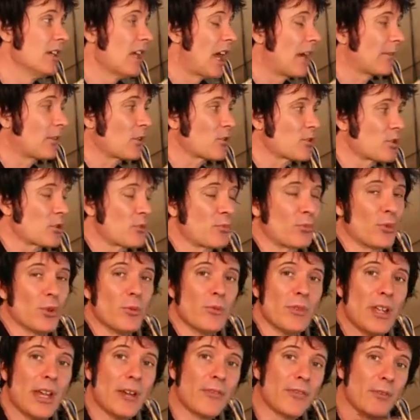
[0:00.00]
I've got some
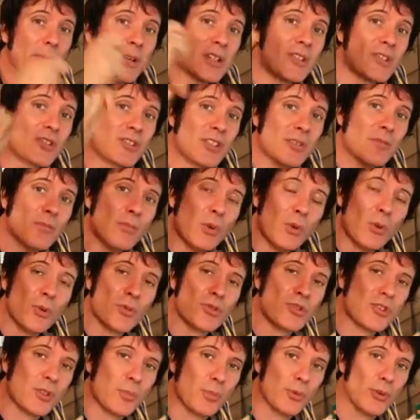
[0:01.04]
room there for my
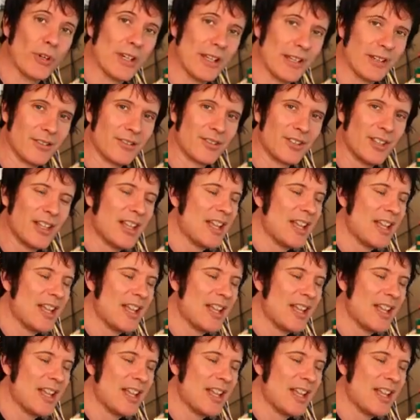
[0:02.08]
cymbals to breathe.